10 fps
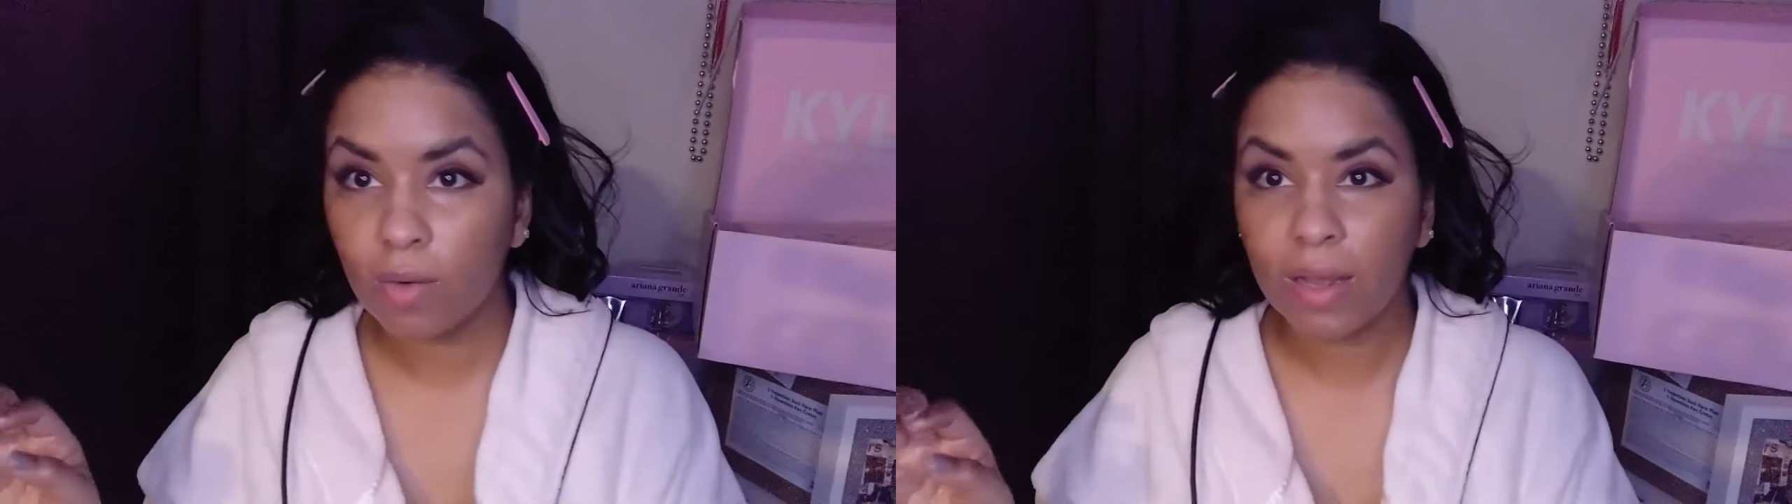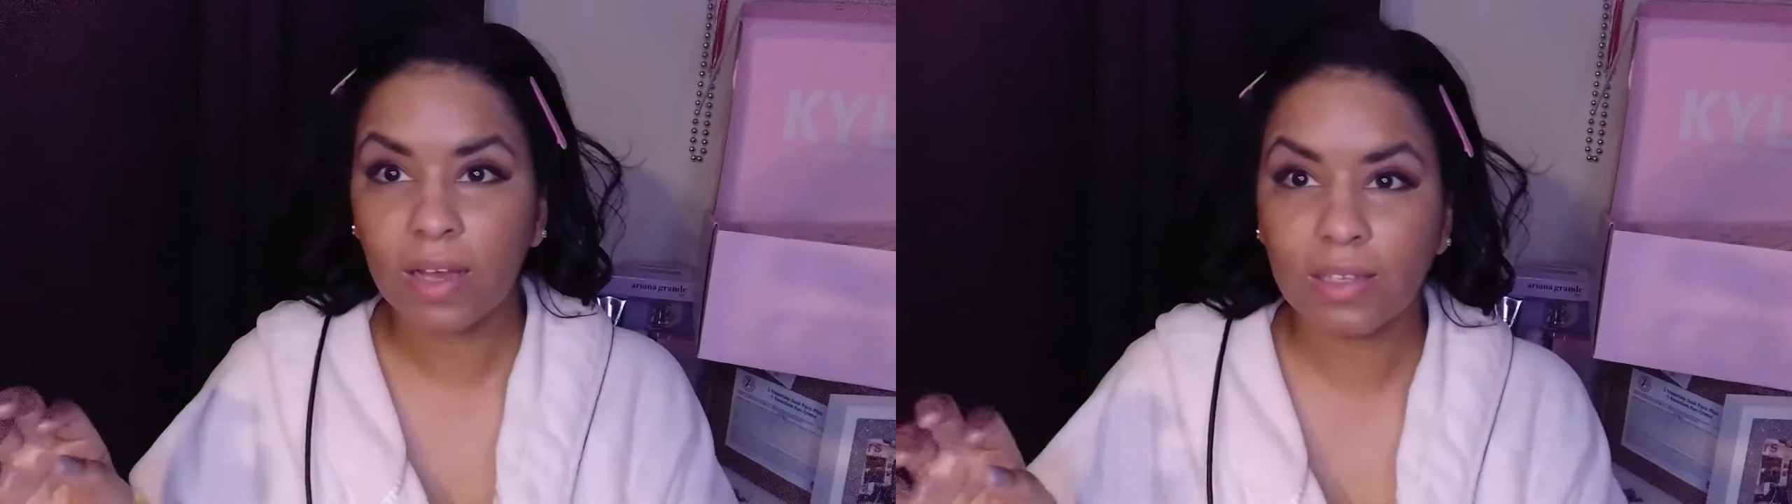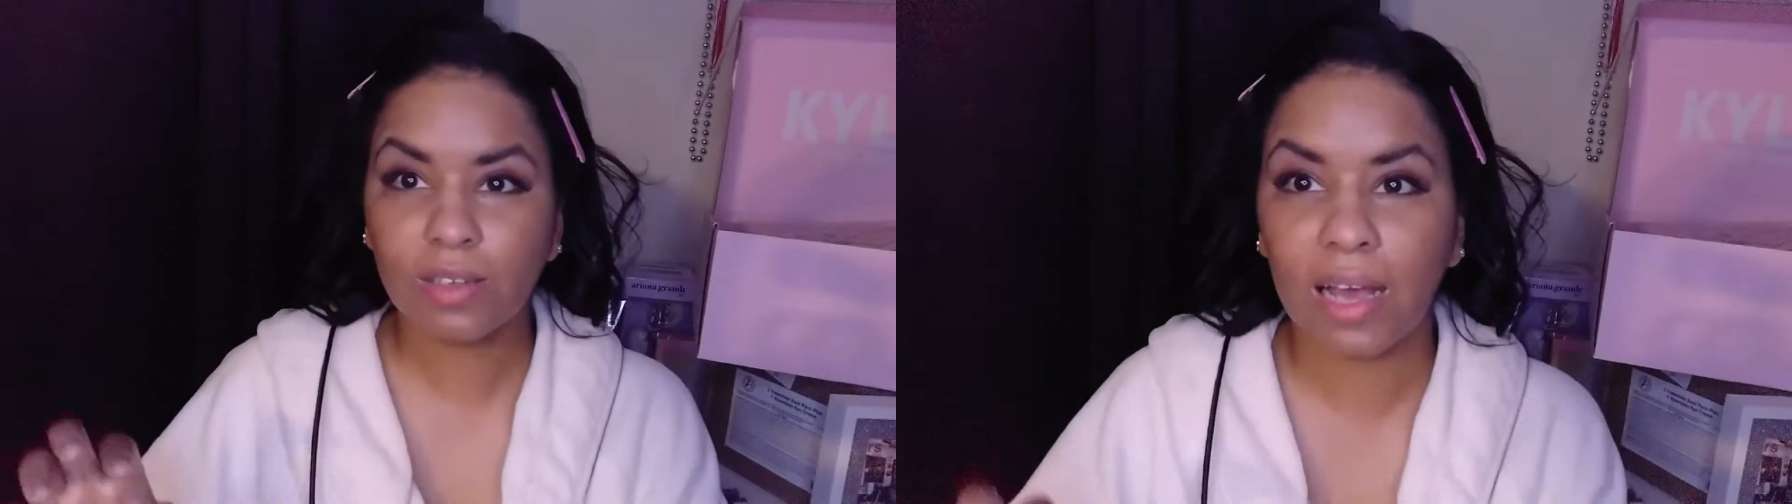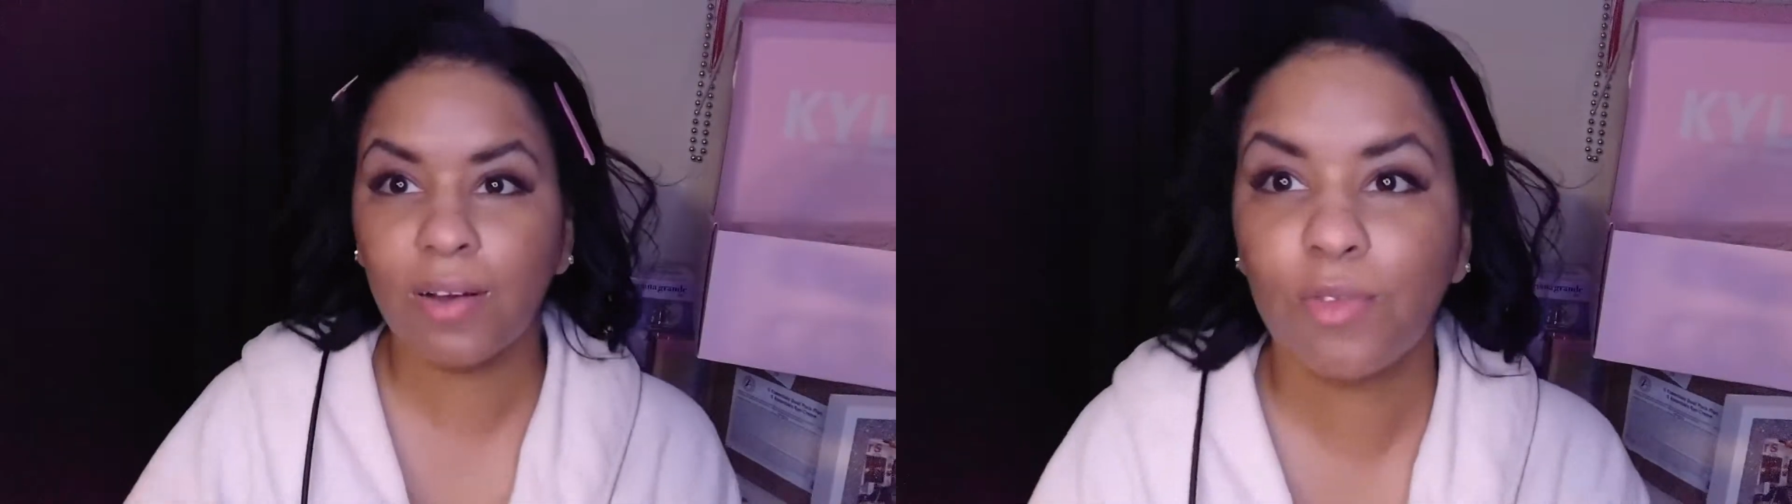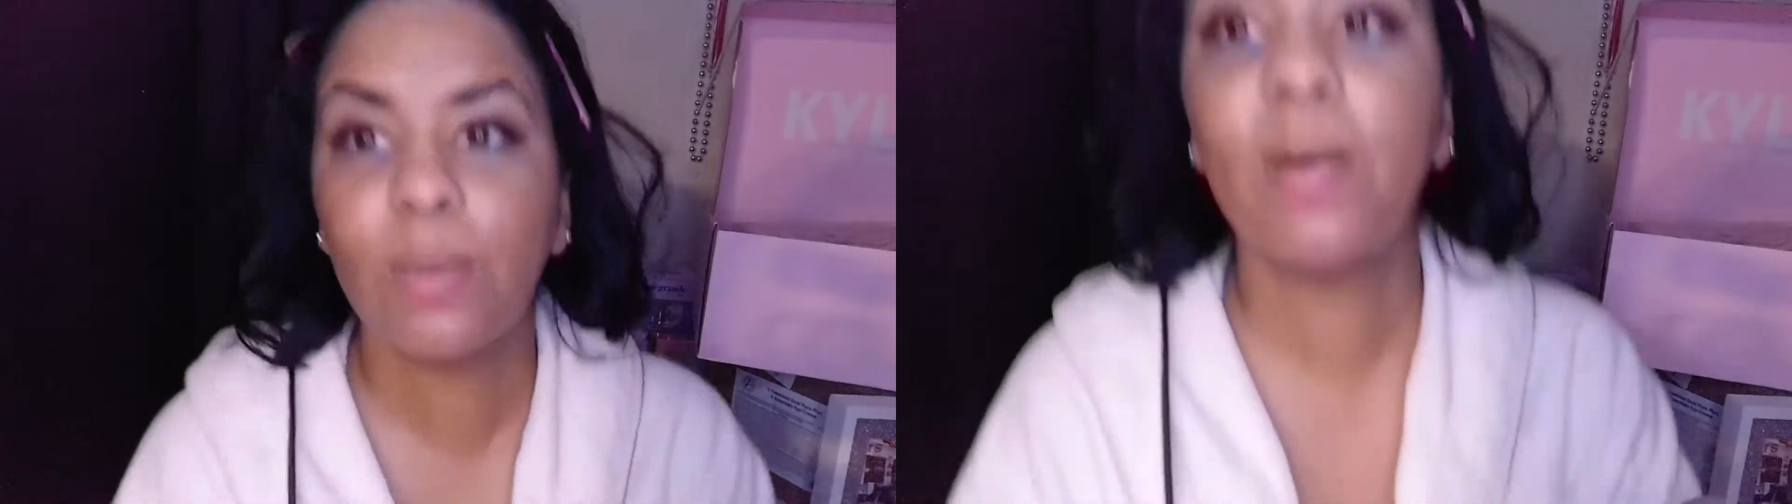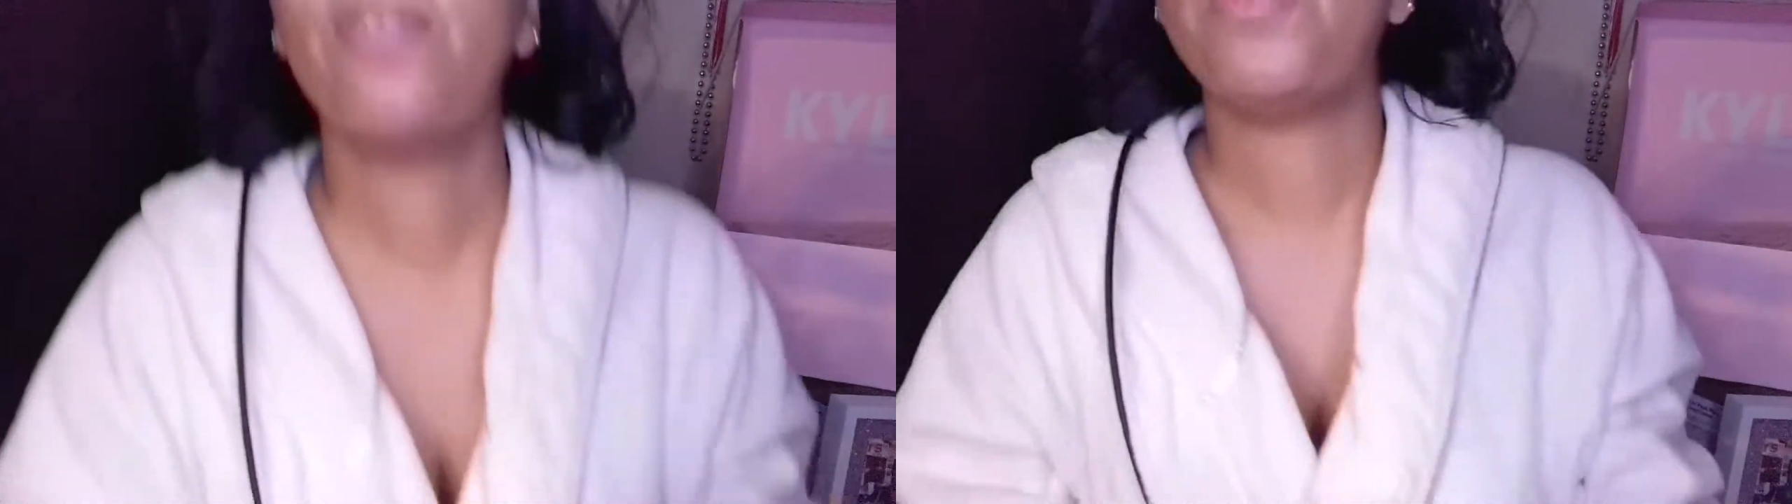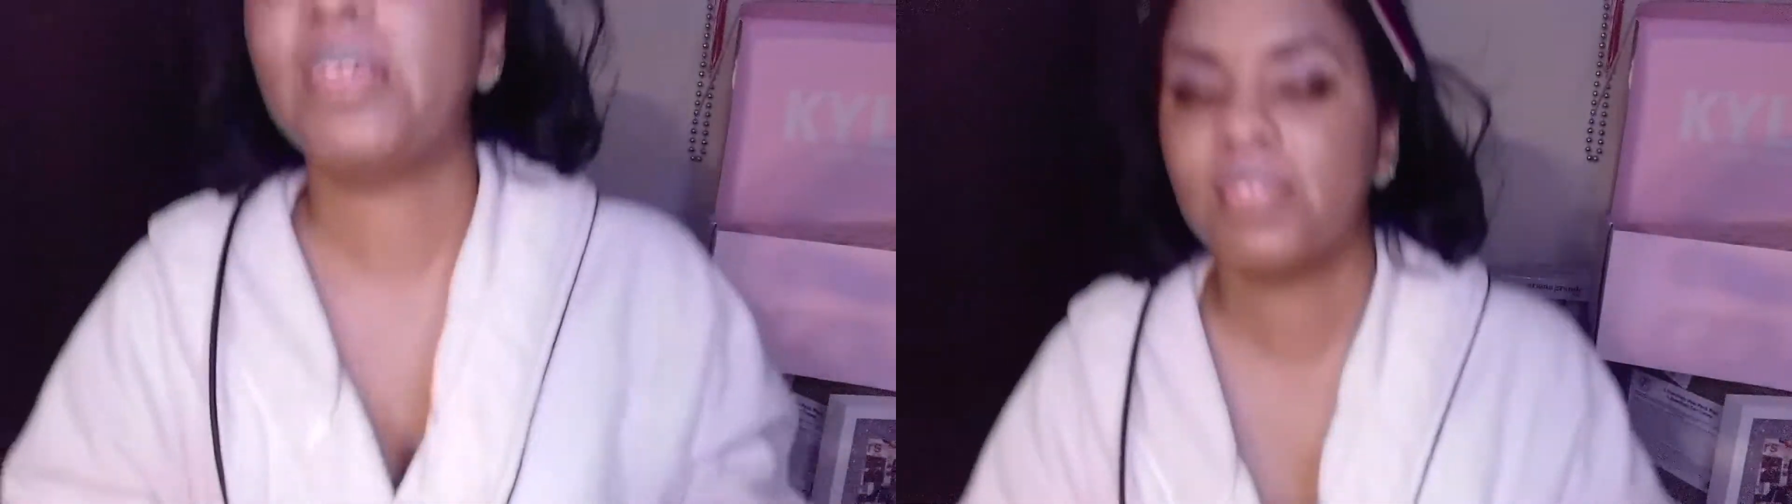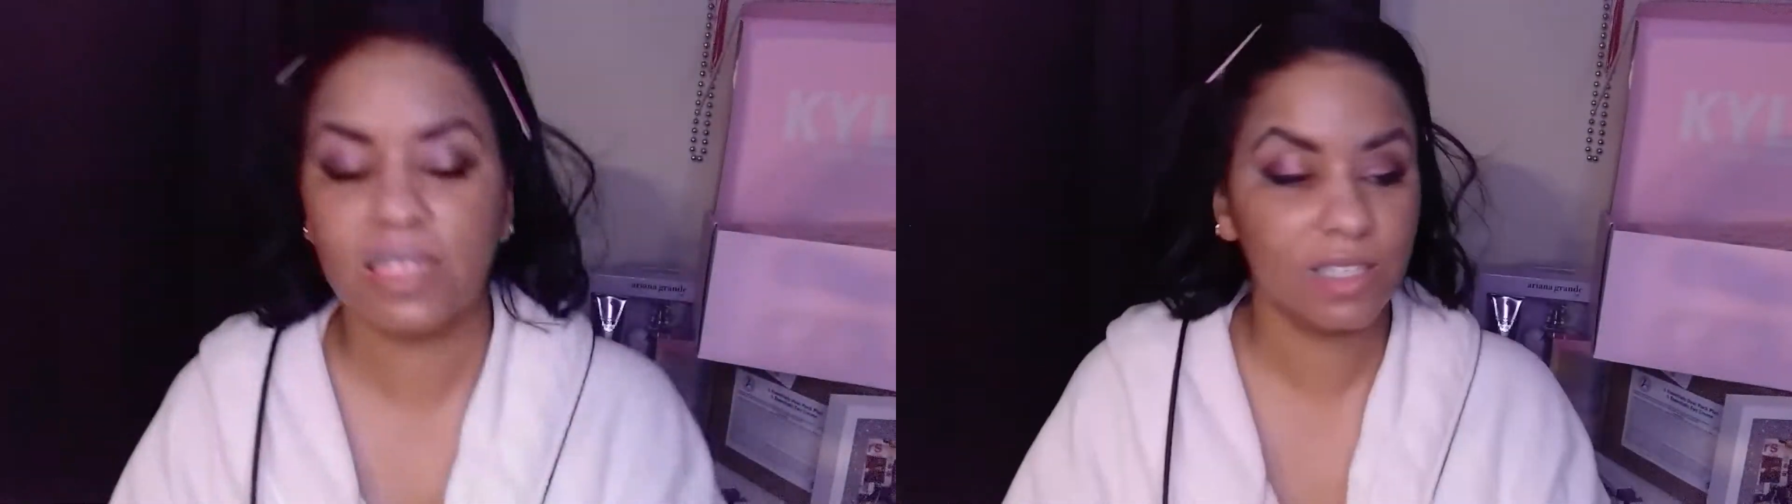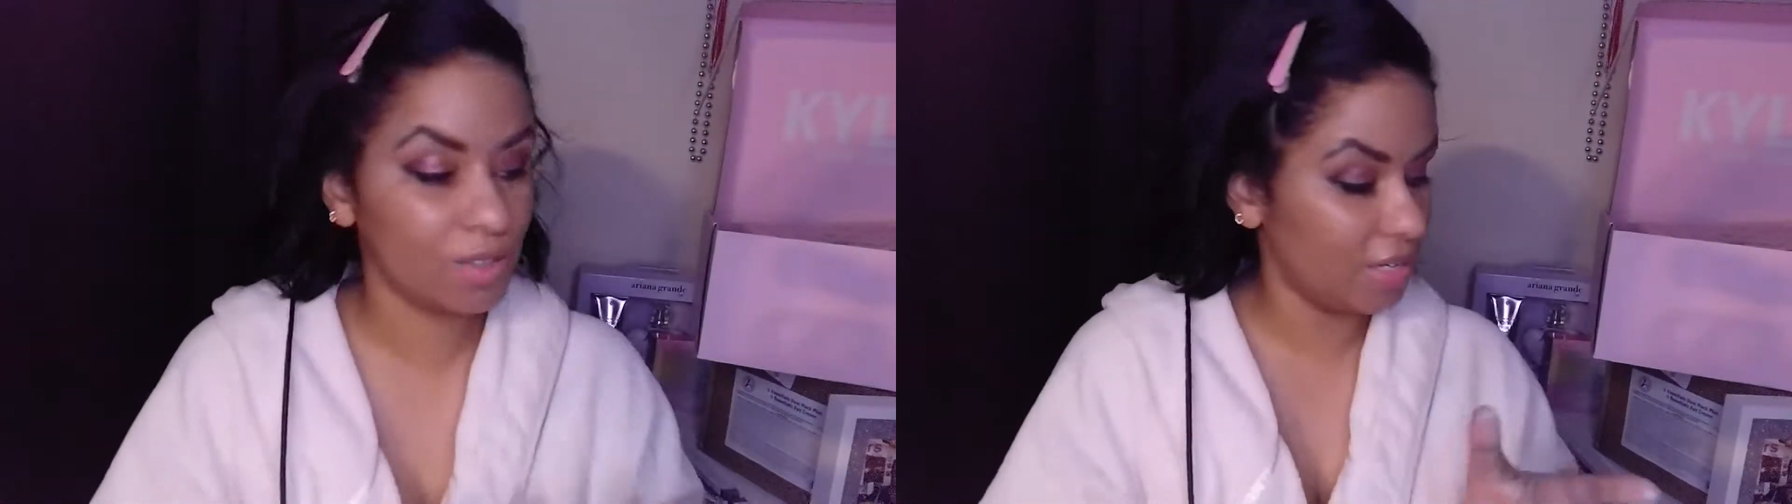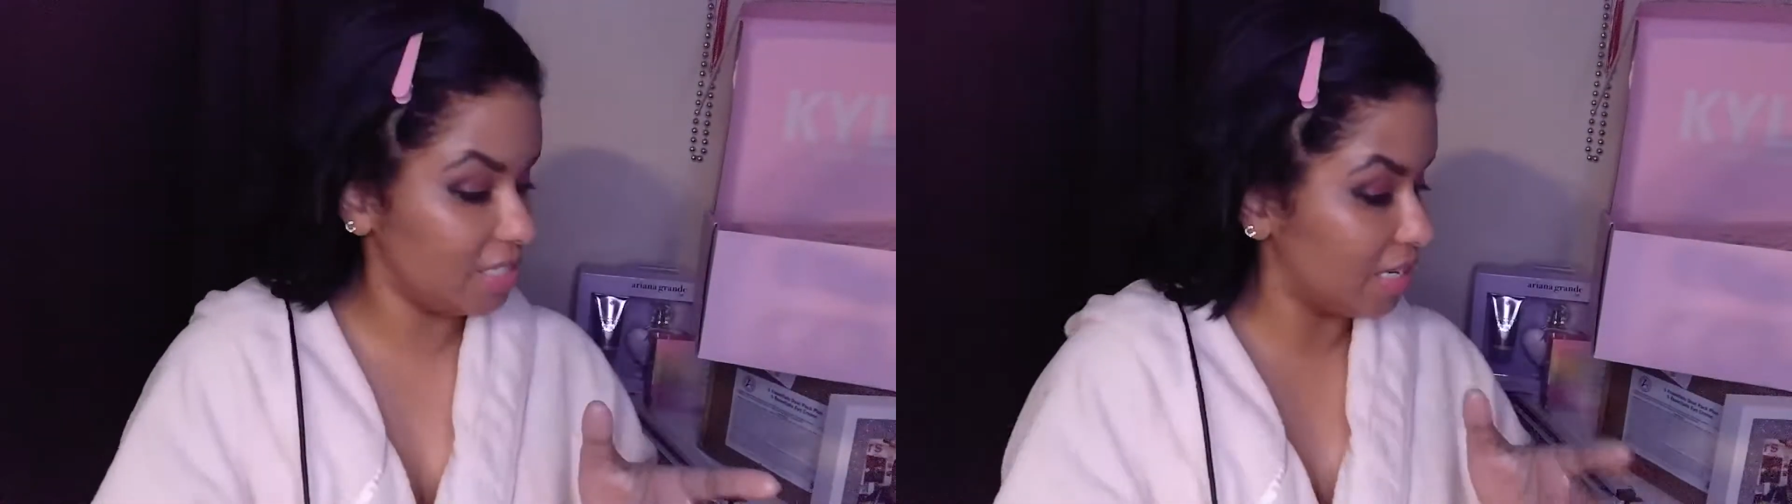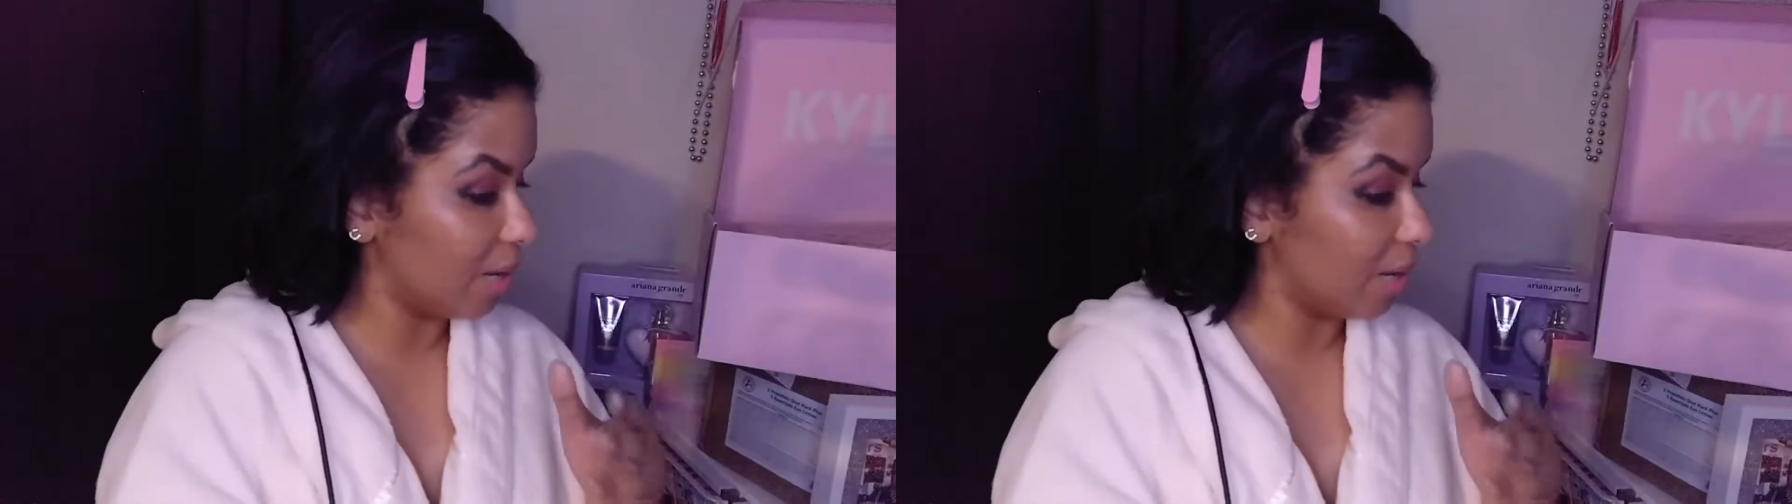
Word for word: all right, y'all. So I wet my face, and it's crazy.